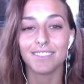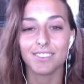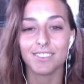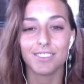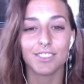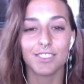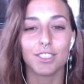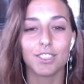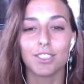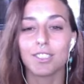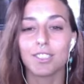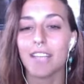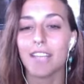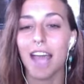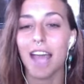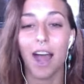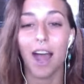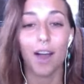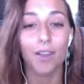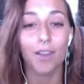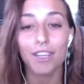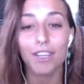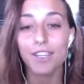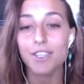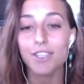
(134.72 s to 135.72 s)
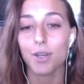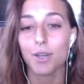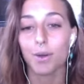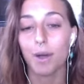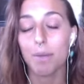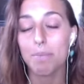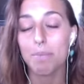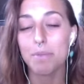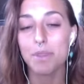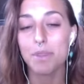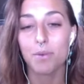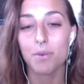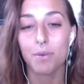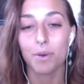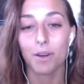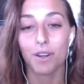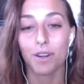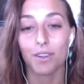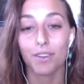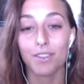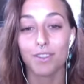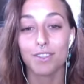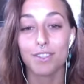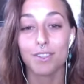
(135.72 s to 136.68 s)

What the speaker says: just how they show up in the world.